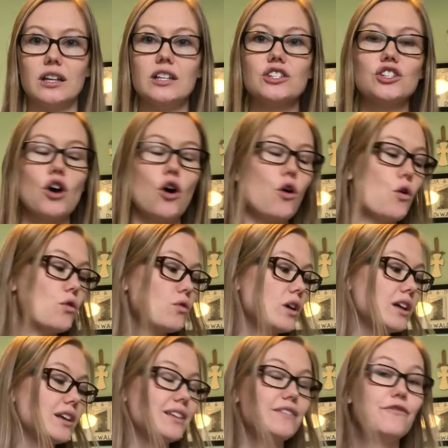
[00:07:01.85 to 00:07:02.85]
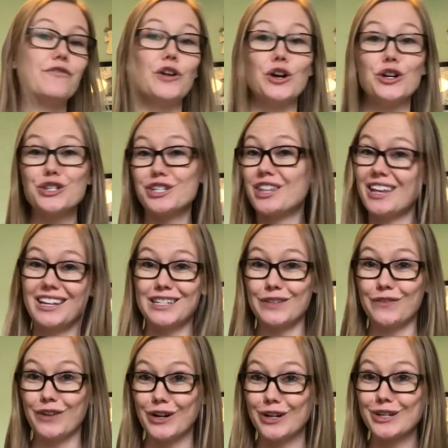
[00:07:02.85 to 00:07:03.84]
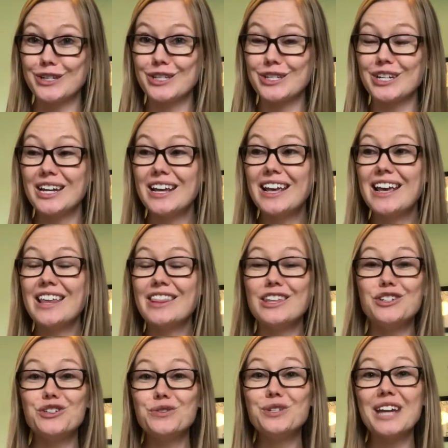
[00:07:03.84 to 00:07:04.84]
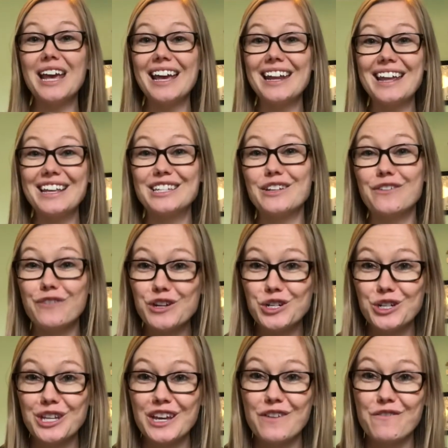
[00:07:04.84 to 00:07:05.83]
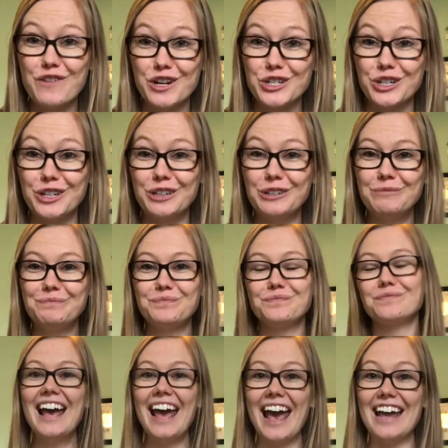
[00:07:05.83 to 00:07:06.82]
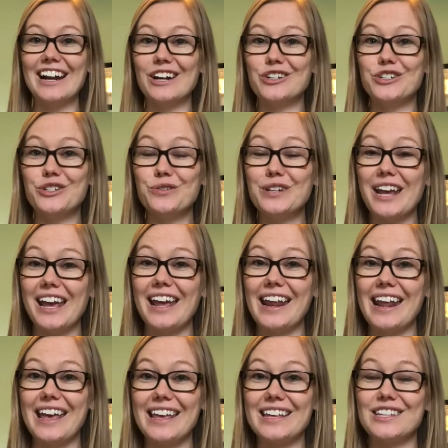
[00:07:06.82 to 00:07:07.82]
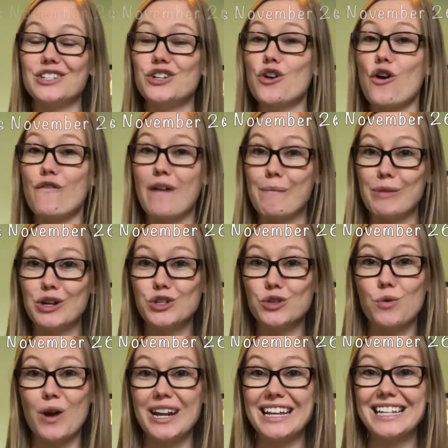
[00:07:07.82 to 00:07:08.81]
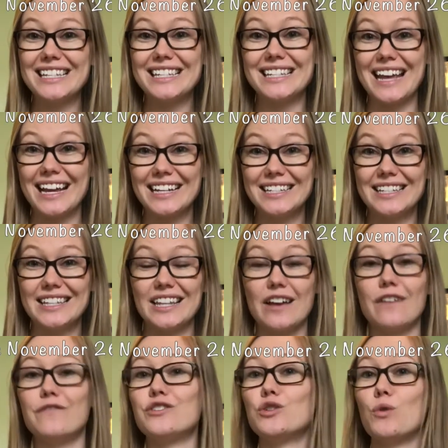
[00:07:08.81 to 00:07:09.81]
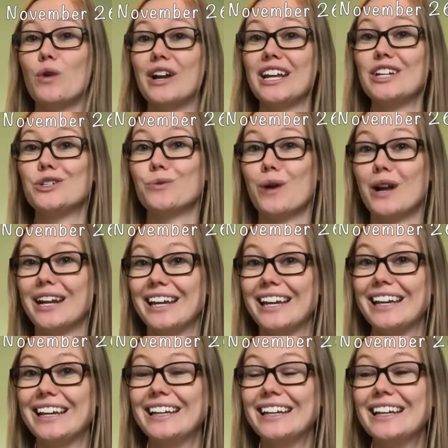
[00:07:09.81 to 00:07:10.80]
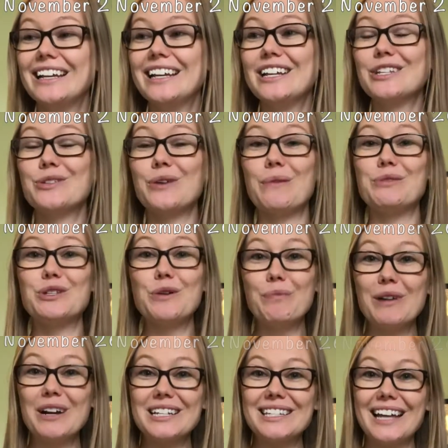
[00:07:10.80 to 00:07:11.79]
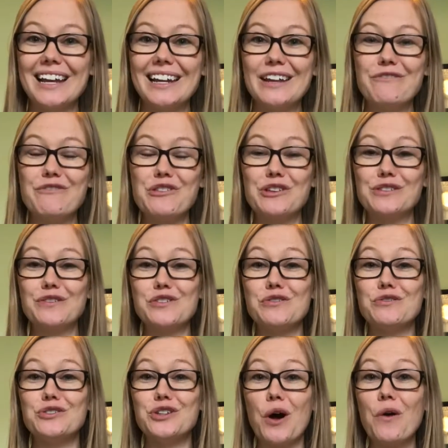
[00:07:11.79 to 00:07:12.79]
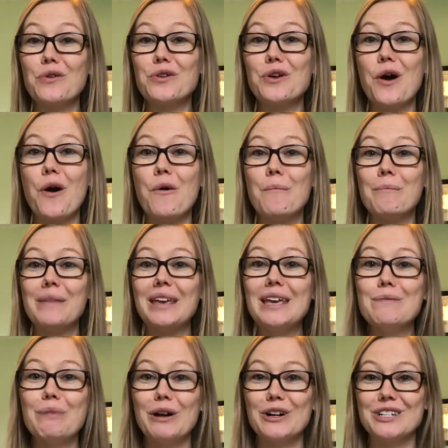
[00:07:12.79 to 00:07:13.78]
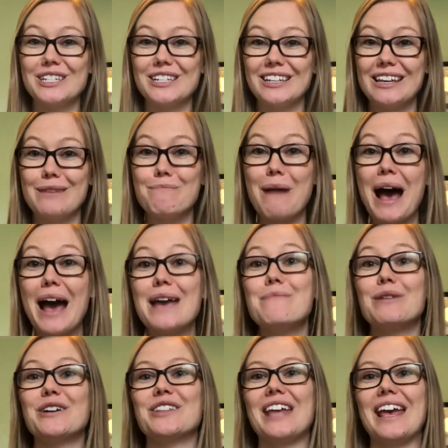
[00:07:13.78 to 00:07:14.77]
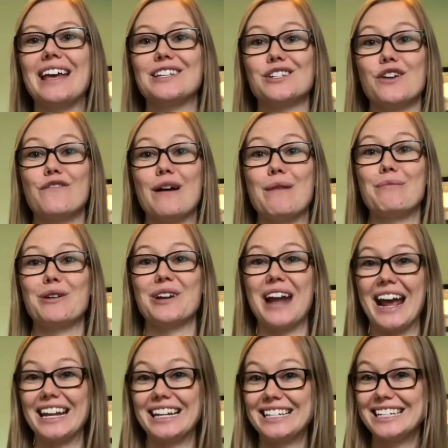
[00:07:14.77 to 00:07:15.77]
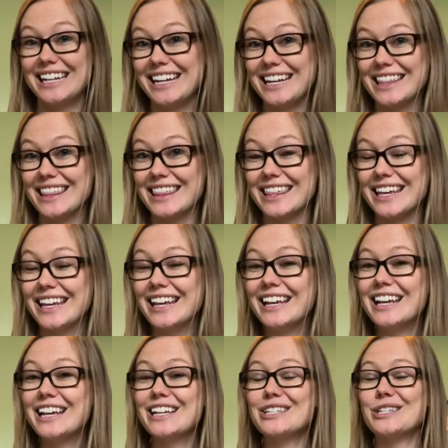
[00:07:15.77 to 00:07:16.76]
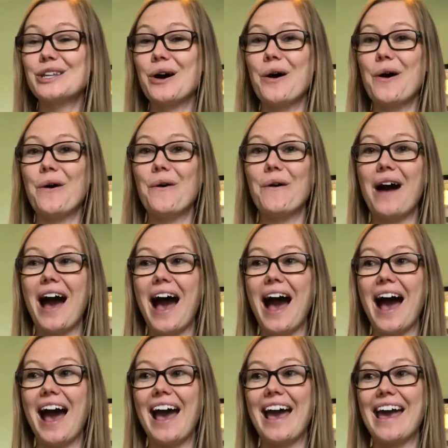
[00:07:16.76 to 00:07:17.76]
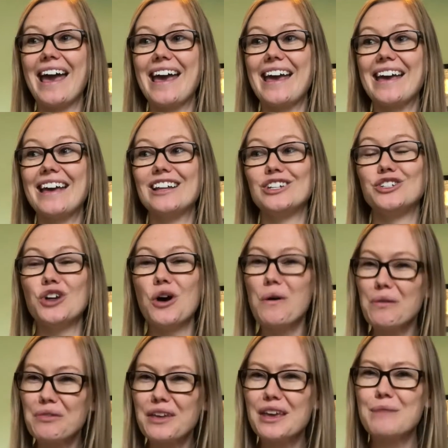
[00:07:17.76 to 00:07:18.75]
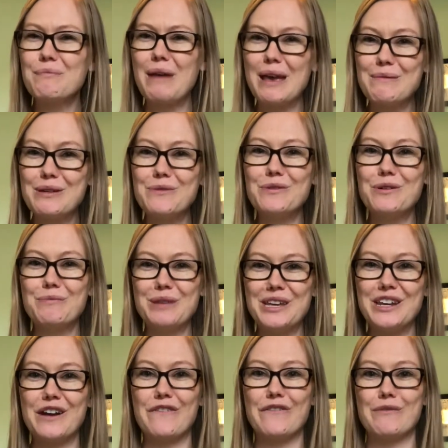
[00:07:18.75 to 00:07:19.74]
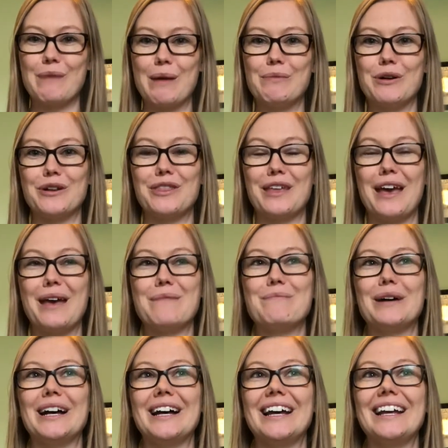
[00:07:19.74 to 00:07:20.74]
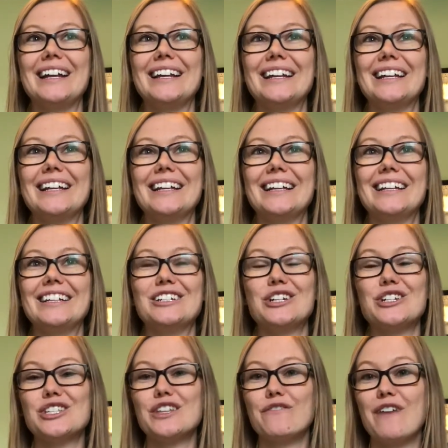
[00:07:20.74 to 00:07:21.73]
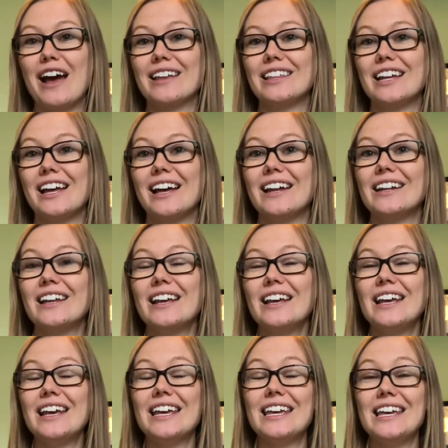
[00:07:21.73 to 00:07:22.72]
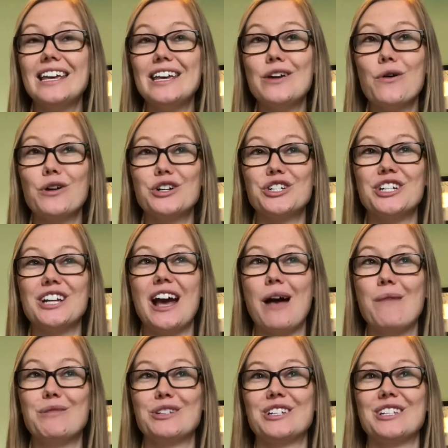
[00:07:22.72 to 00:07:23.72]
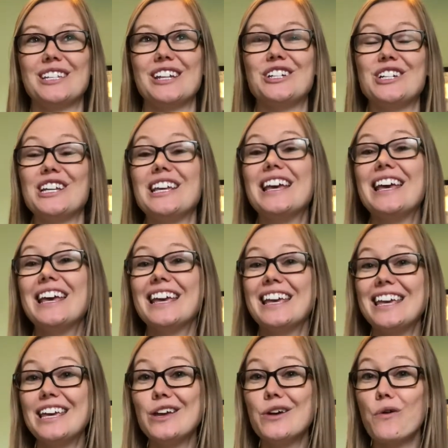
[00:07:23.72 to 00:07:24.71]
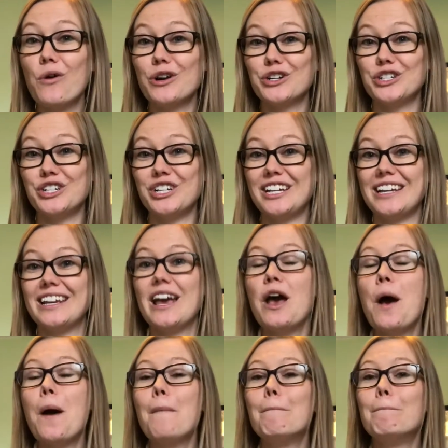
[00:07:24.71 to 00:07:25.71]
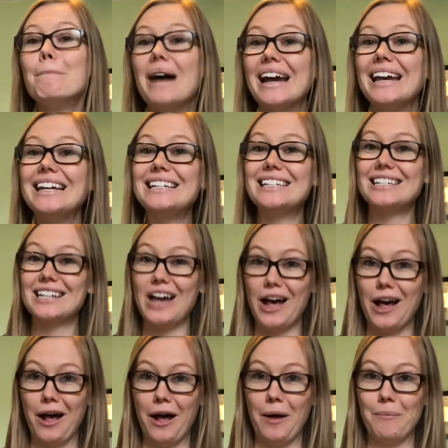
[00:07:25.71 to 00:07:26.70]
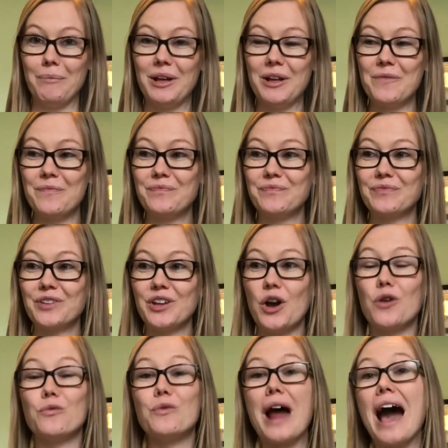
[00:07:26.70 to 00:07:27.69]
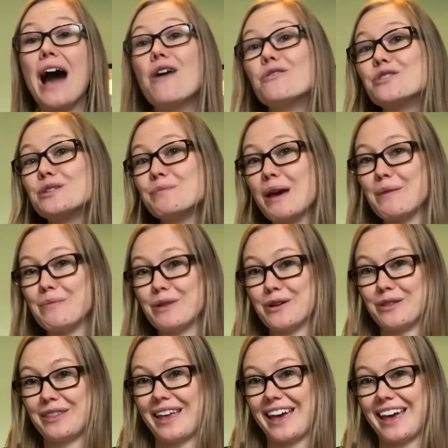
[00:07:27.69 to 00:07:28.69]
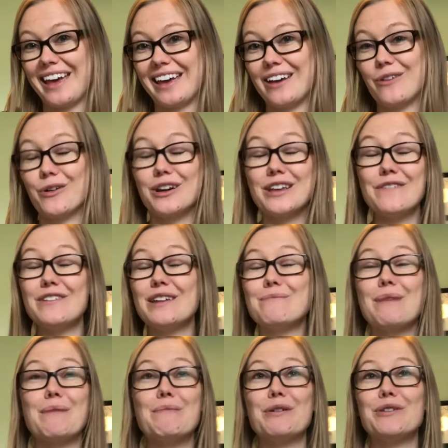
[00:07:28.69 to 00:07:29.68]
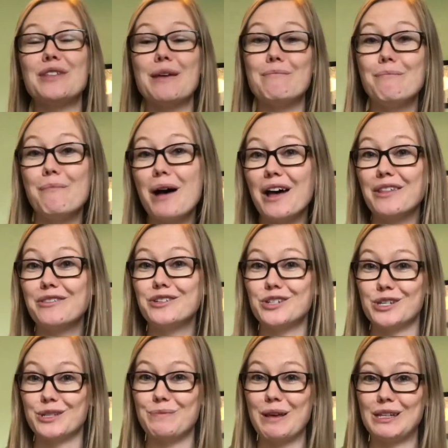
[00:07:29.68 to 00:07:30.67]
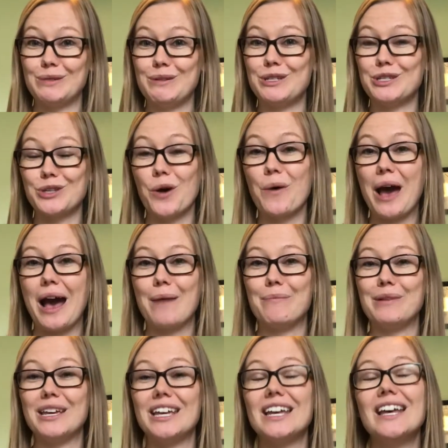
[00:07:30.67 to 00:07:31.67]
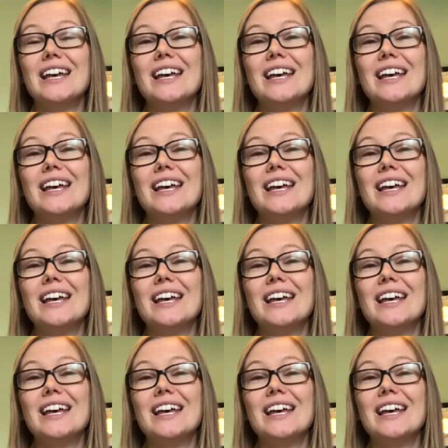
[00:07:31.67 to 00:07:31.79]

So first things first, the due date is officially official. And our due date is November 26th of 2020. So I'm super excited. For those of you who don't know me personally, my birthday is November 19th. So I don't think baby will be here for my birthday, but just the fact that he or she, I almost just said he or she might come around my birthday or even in my birthday month just makes me so happy.